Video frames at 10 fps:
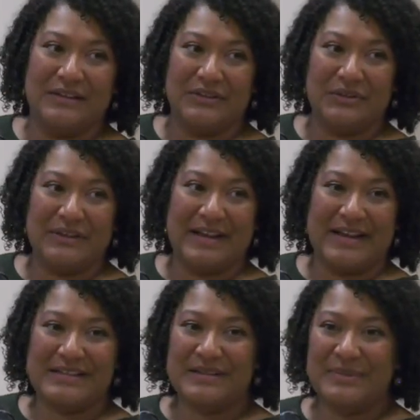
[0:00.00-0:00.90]
You can
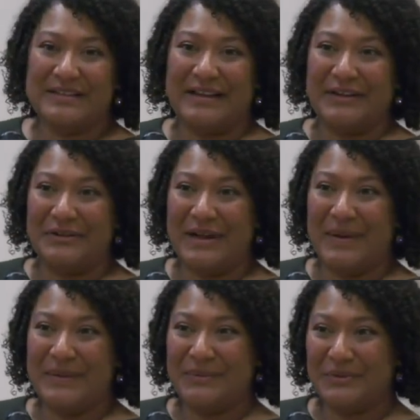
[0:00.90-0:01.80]
ask me later
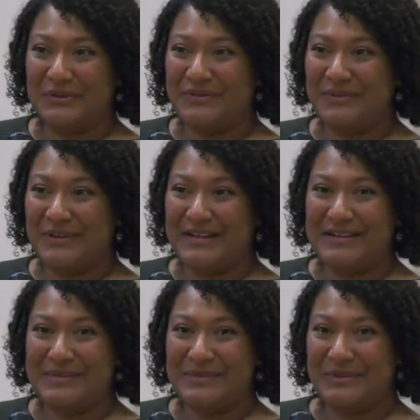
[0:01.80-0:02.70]
how it worked for
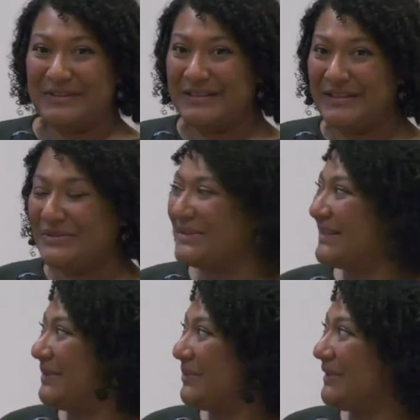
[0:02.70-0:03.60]
us. We were going to use
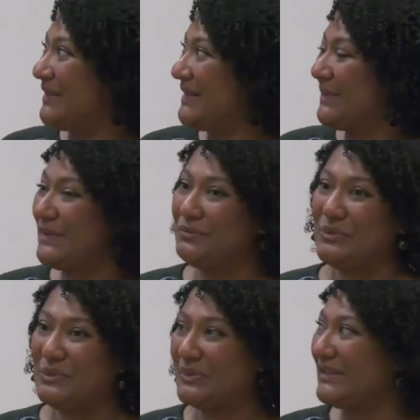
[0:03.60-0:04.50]
it, but it's something we
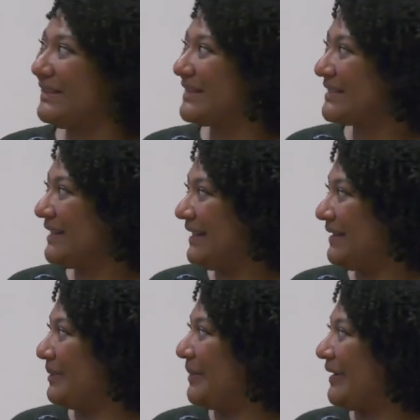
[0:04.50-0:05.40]
were really
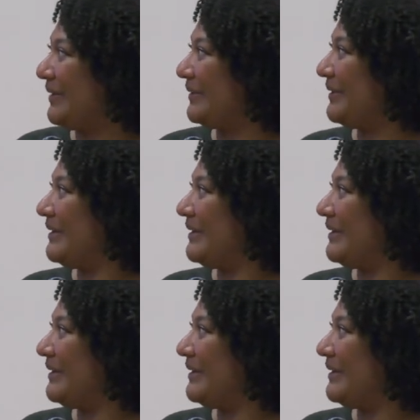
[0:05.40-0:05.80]
excited about.